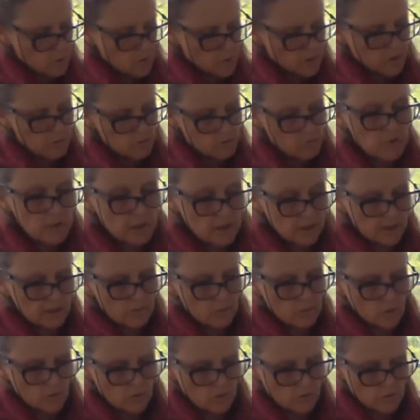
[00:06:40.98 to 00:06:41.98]
And
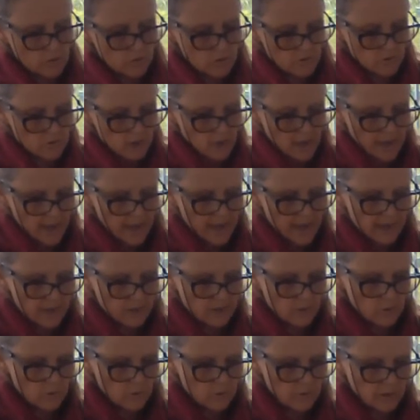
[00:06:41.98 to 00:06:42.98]

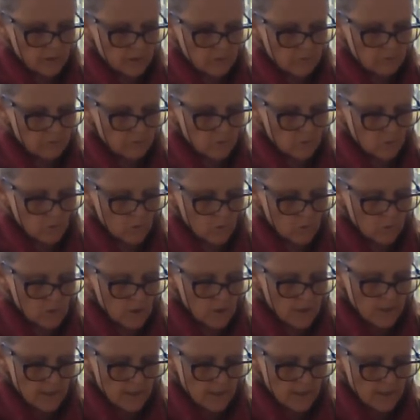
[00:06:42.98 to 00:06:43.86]
you're looking for.